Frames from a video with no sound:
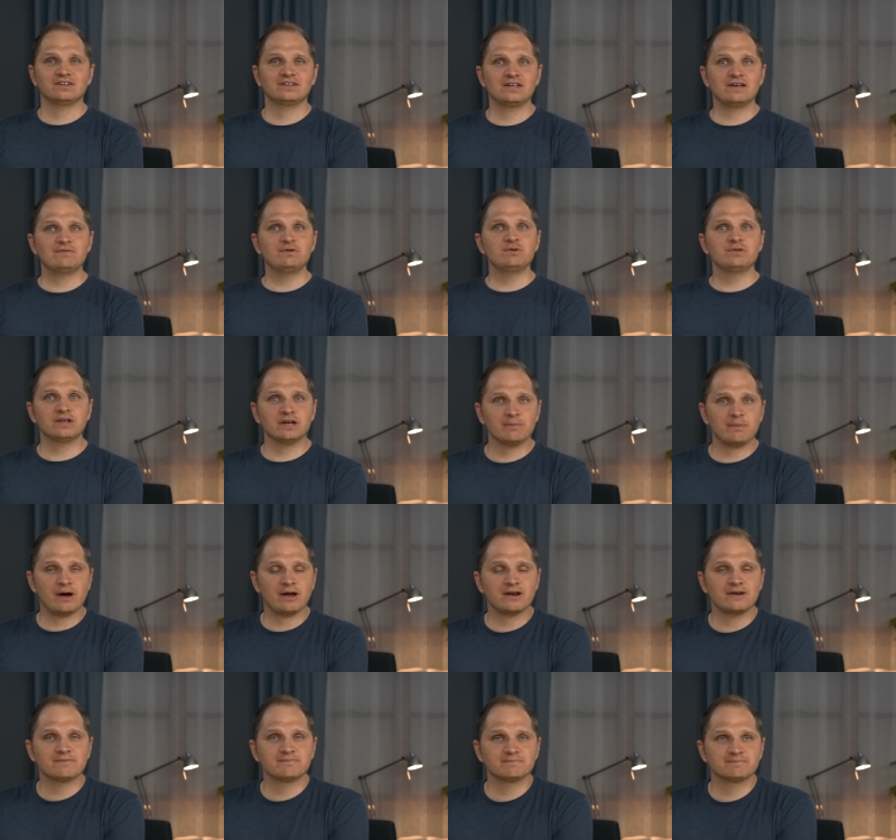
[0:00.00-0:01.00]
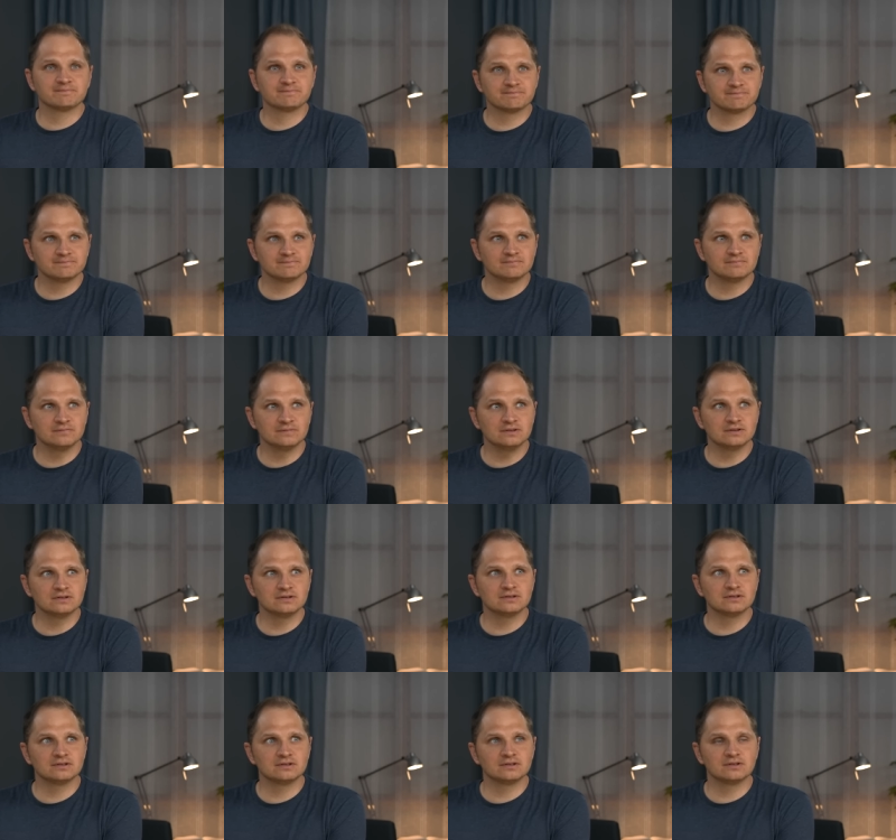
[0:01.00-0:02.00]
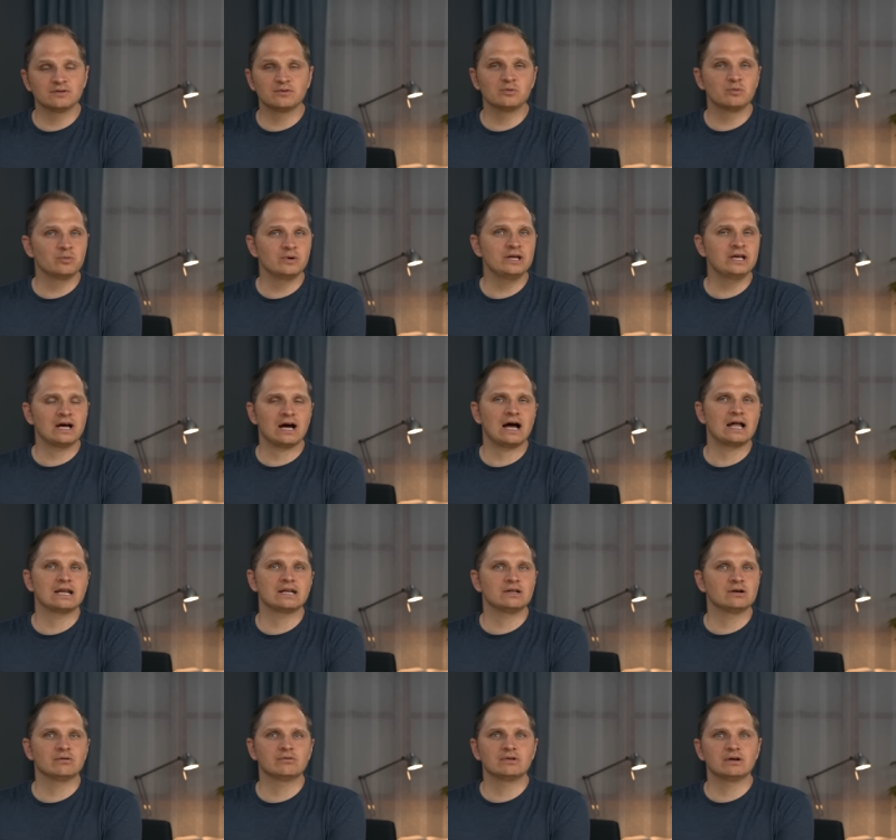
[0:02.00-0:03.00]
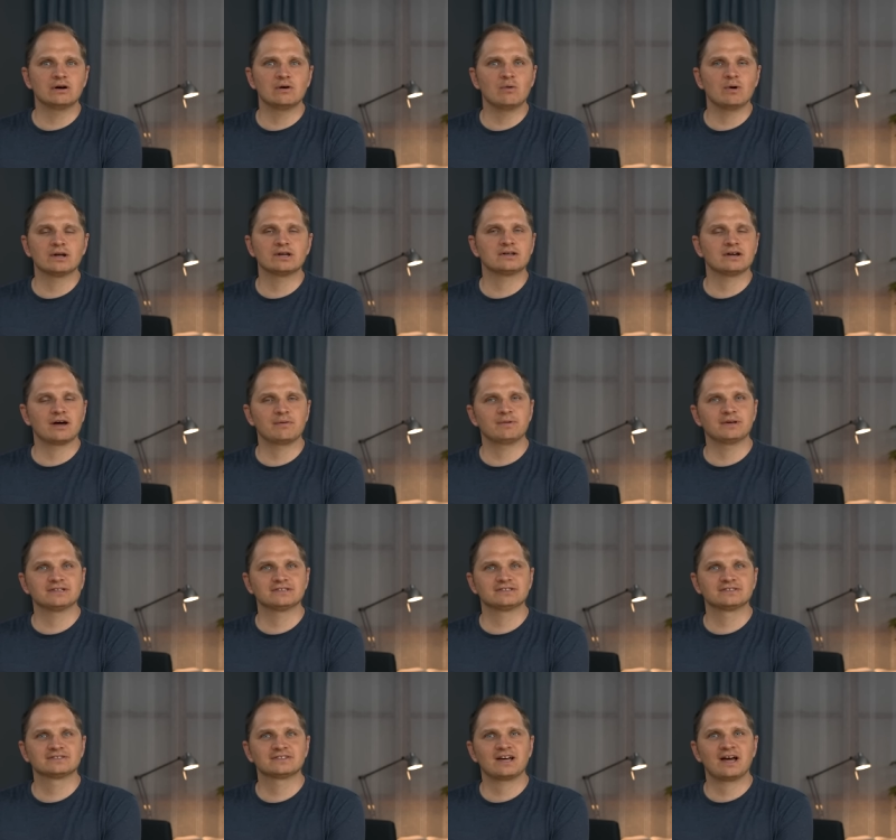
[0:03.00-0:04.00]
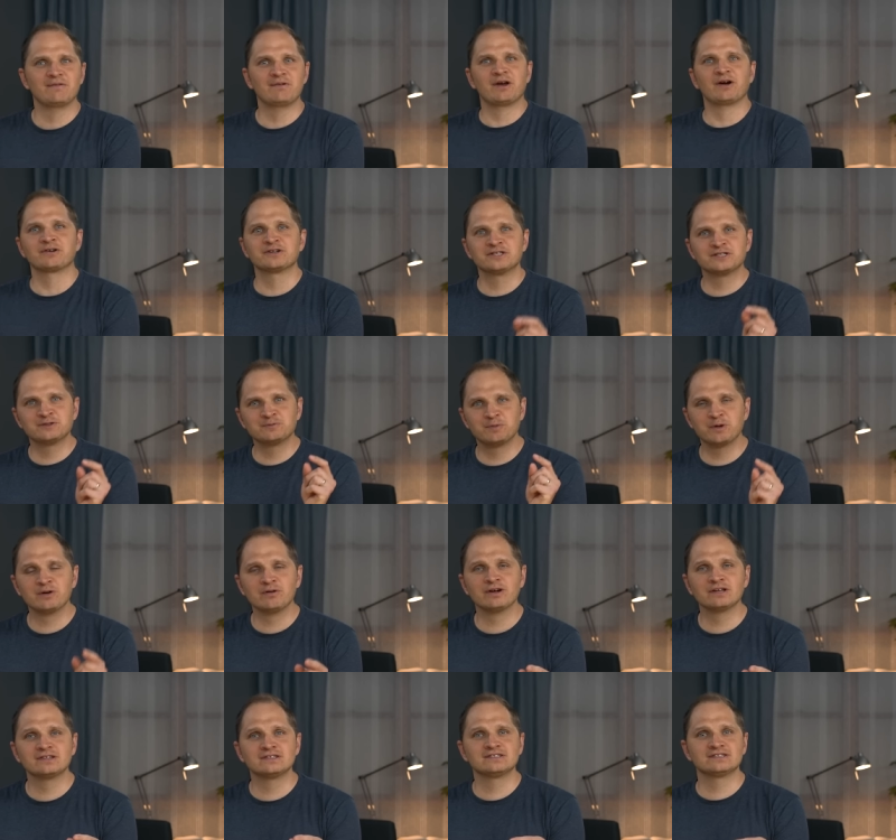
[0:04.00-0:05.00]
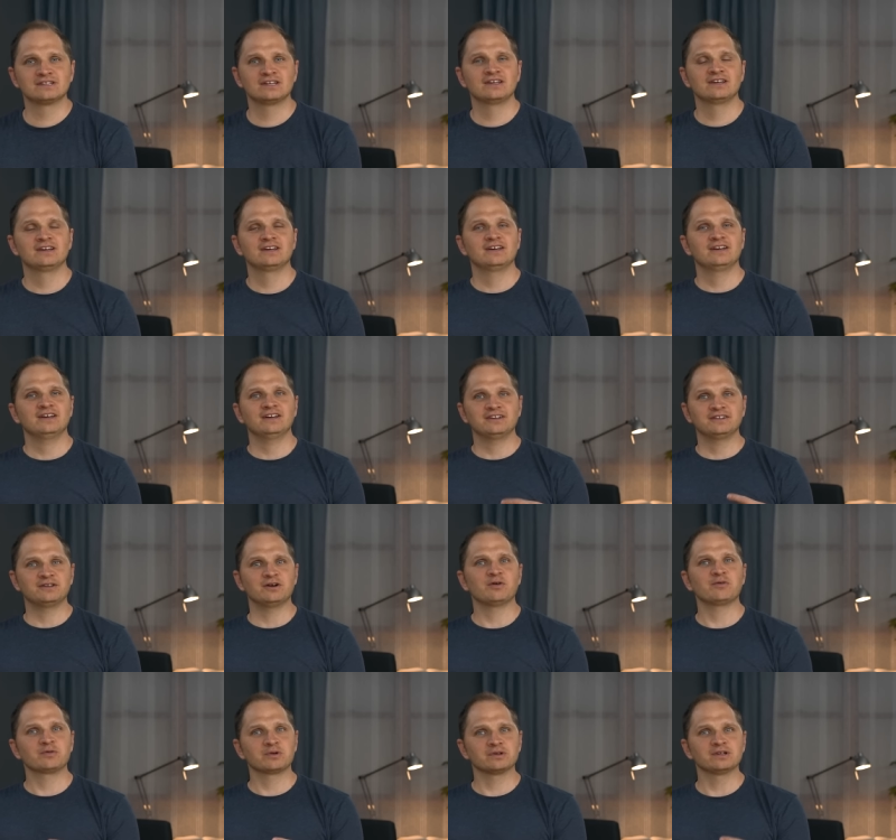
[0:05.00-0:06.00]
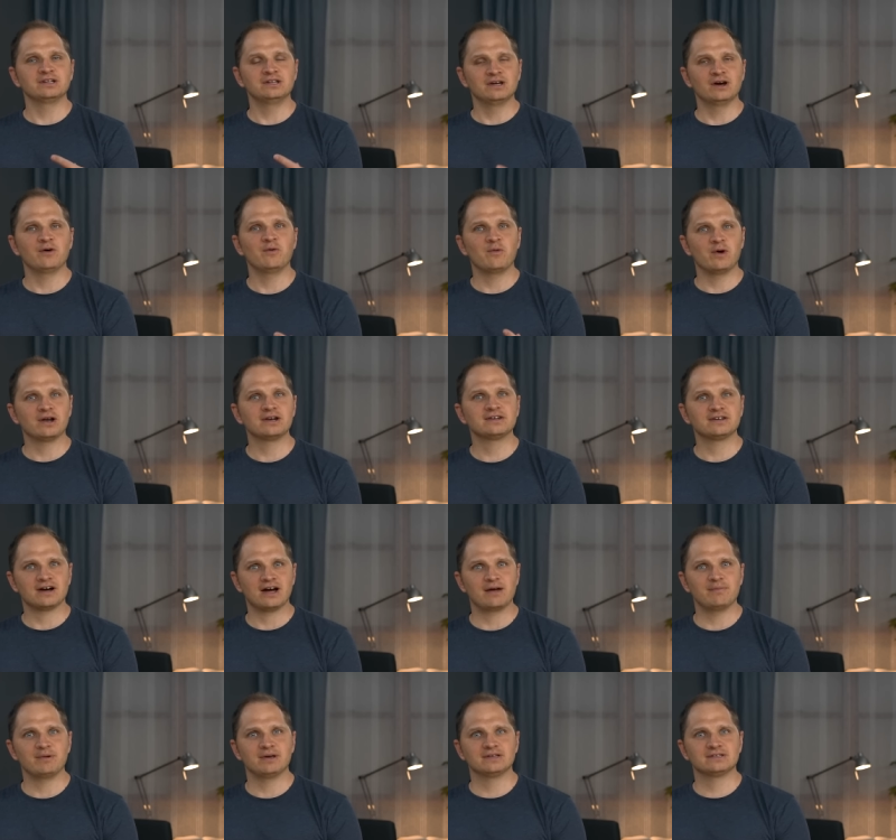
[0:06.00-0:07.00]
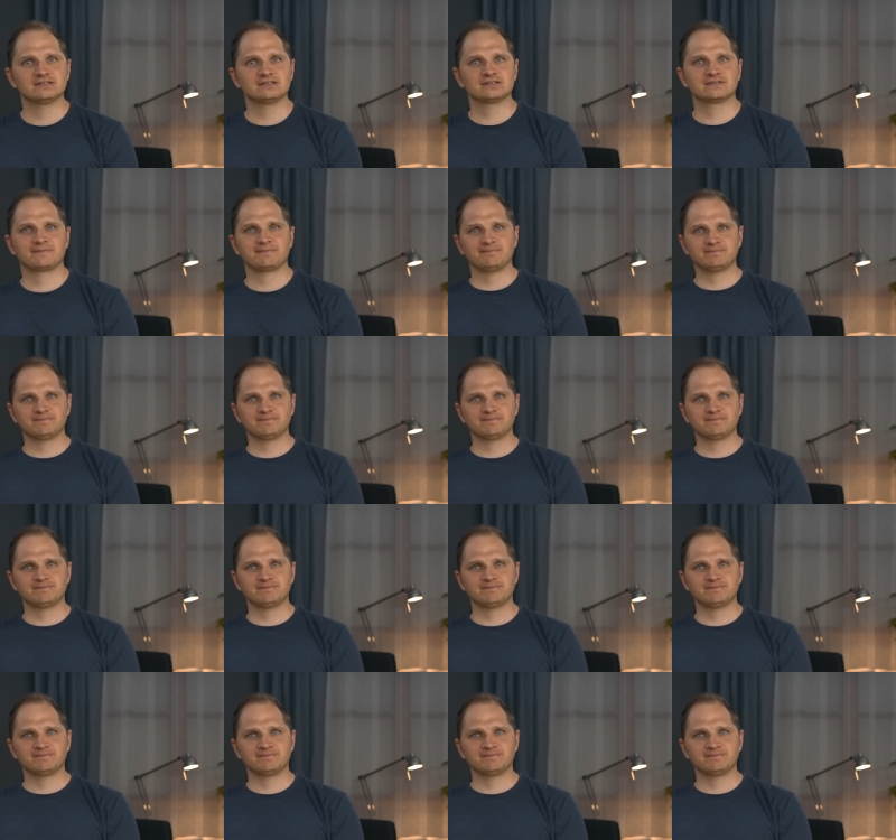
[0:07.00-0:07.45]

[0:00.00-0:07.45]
if you think about it, we kind of don't know what time is. I mean, our spirits don't really know what time is.